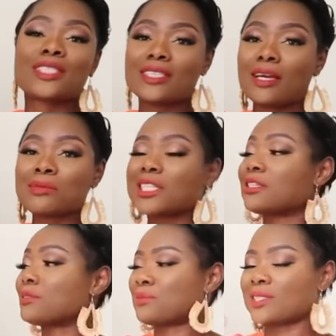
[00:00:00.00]
see. I'm not
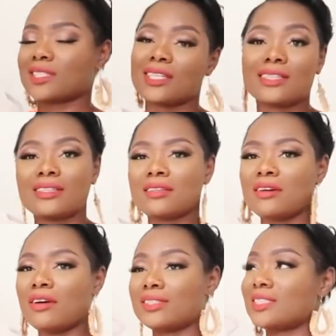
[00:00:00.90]
100%
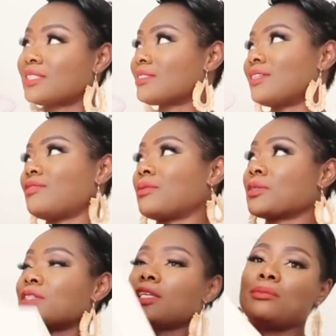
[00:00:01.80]
on this if I'm
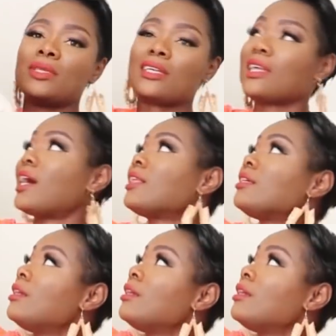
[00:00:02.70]
gonna keep it or not.